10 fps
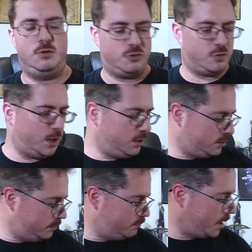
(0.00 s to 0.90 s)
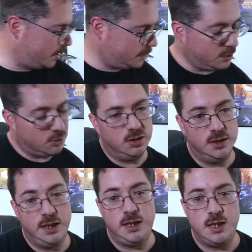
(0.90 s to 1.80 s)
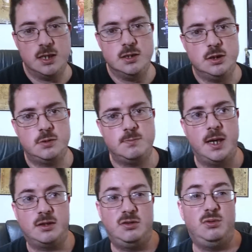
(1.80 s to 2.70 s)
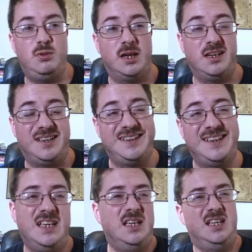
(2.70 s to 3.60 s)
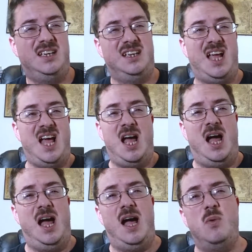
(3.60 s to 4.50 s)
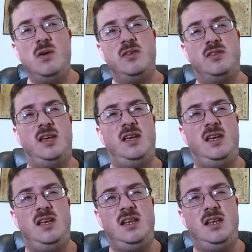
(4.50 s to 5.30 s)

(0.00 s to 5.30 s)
that they can trace back their lineage back to like